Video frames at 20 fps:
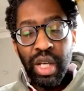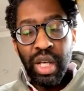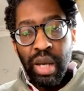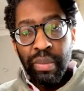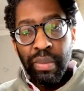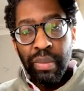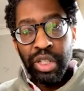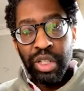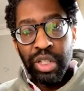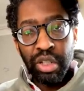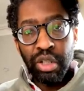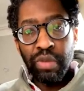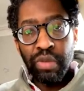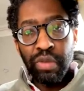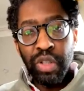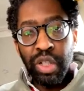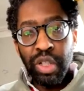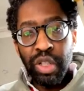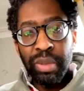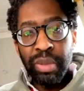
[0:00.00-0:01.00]
because it's often
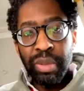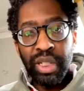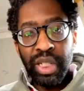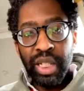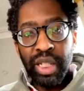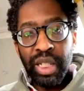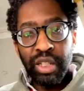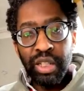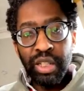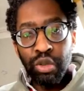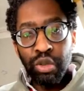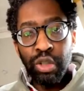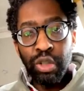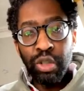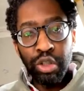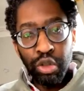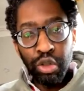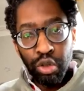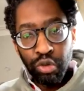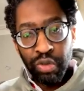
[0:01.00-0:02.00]
communicating
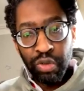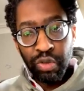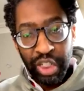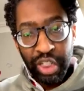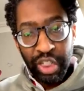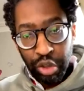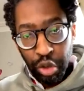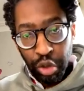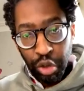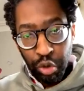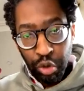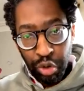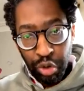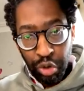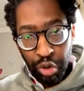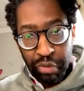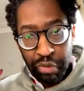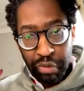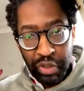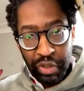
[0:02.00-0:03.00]
knowledge already known
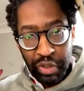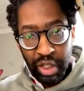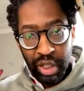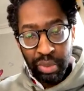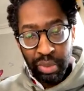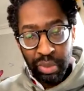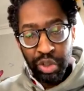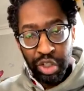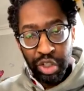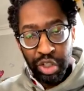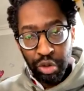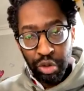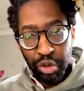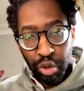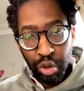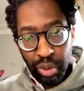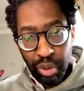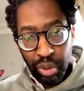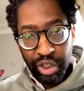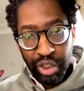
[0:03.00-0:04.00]
over time, which is
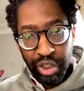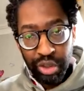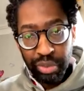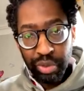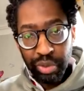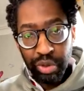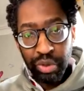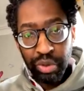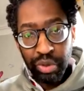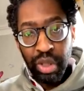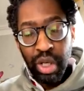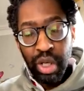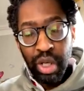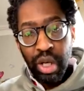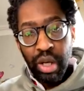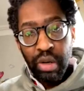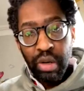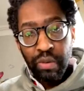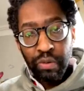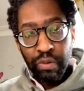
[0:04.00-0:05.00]
unquestionable.
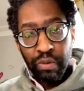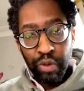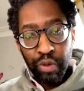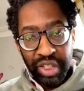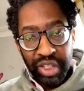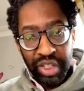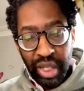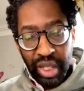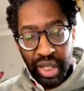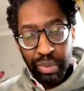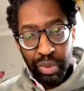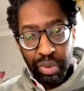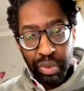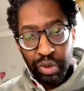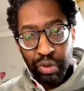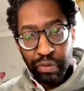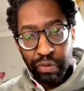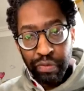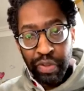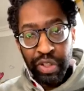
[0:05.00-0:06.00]
For example, your
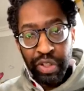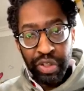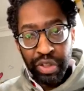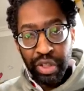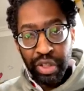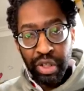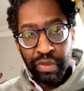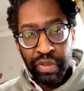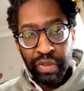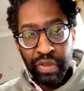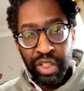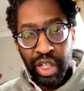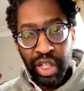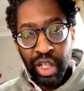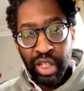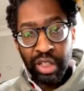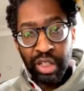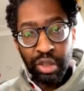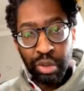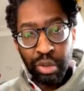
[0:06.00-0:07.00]
fifth nerve
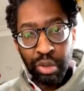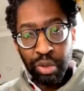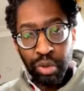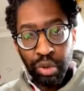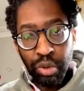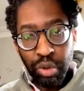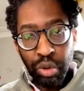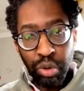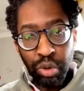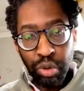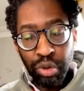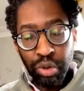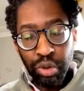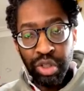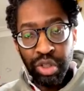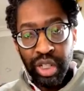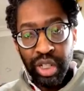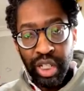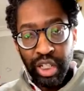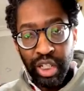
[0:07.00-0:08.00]
anatomical course
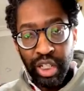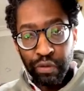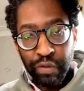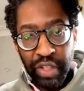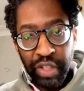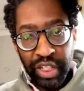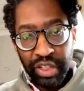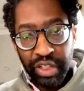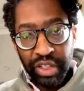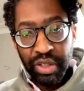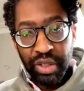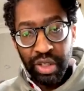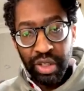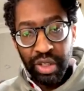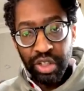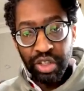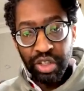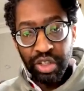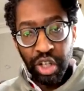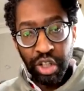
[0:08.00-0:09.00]
is fixed, is
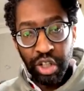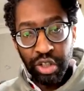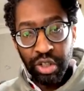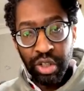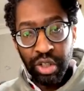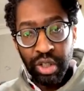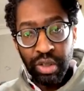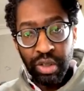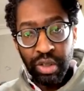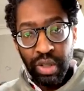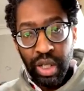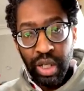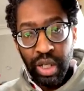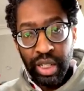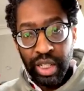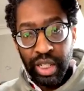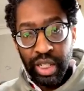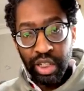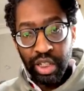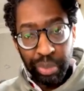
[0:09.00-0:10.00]
done, and
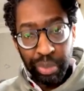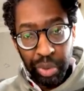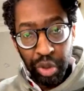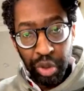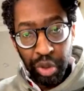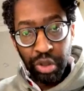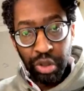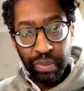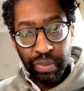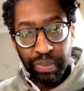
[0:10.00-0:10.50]
that's in the book.